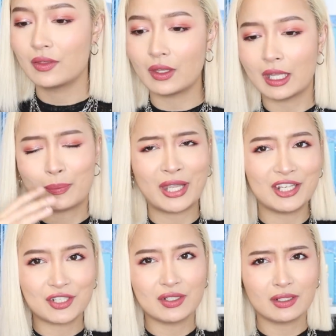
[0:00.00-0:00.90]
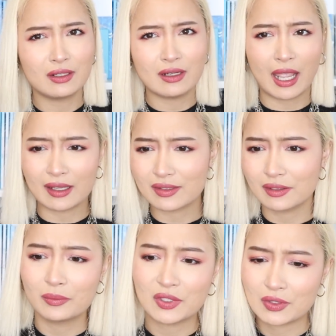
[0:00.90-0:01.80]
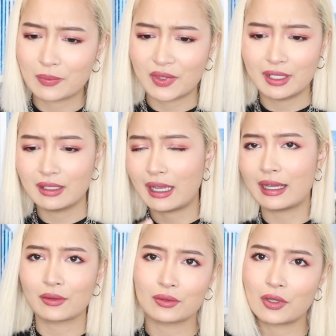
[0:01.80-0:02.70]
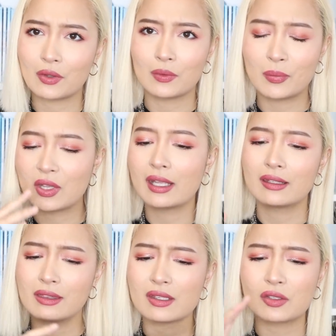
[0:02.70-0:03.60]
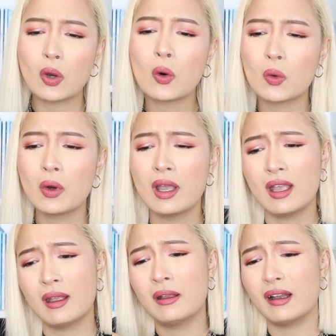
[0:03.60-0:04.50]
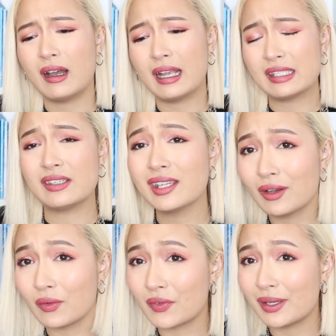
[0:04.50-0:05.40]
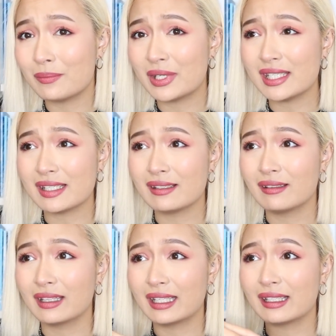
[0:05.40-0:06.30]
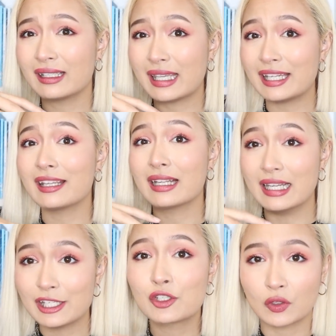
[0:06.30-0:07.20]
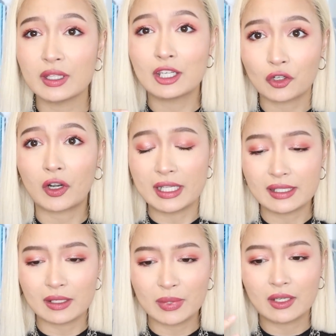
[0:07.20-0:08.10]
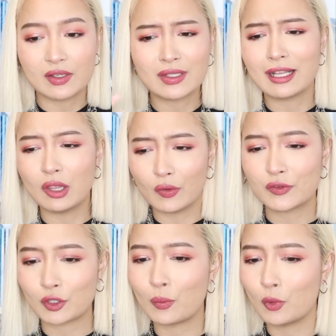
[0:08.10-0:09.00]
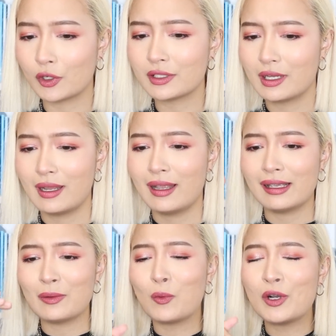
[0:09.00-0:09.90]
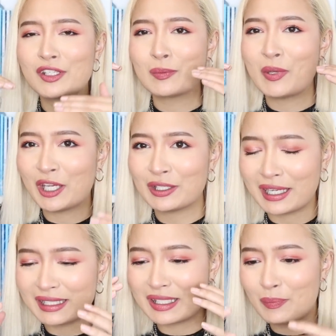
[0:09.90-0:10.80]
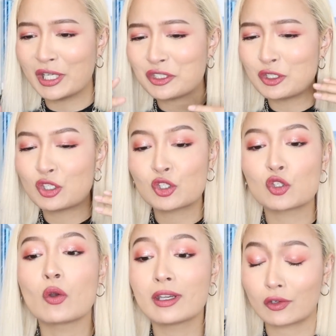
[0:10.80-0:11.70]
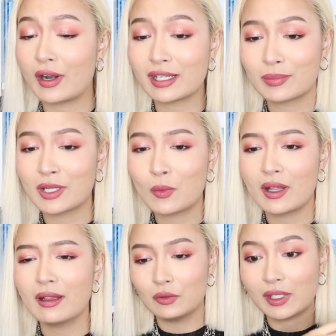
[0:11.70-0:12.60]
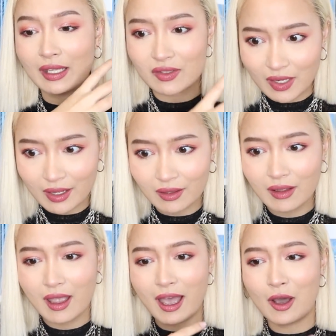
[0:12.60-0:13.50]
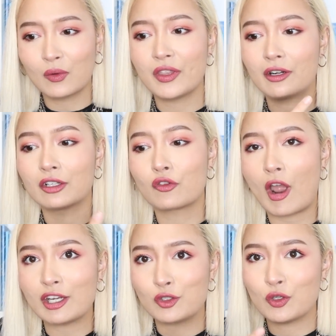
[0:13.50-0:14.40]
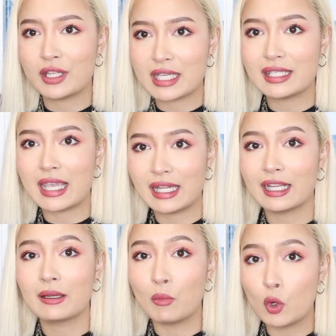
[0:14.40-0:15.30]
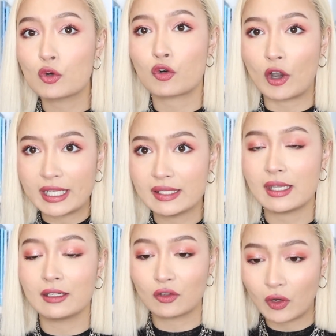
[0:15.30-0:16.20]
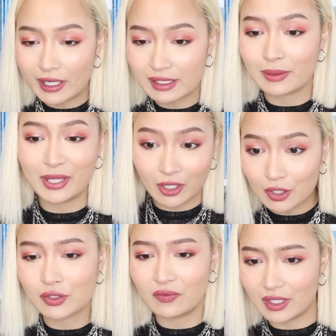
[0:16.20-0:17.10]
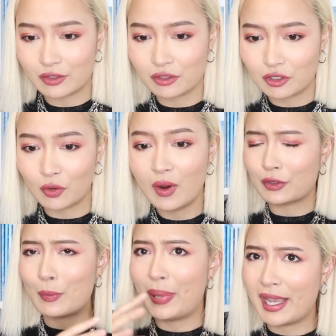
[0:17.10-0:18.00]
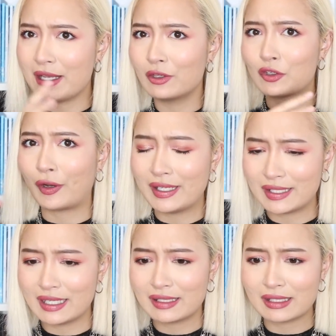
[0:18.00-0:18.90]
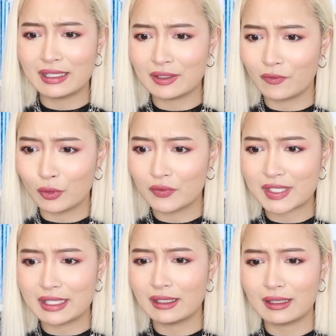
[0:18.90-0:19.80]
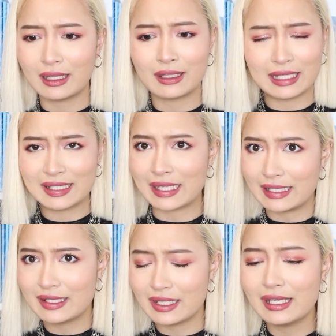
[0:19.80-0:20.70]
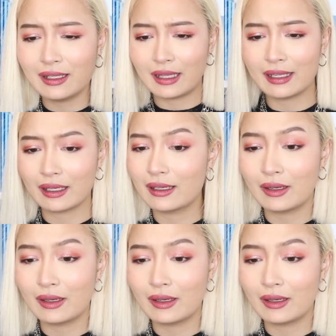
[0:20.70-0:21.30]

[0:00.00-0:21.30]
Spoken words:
They're like patient in an asylum or something, I don't know. But like this whole idea of them being like getting literally crazy because they love someone was depicted so incredibly well. You can tell how they are gradually getting more crazy and crazy because of this, you know, like the pain, the craziness, it evolves in like the insanity, like,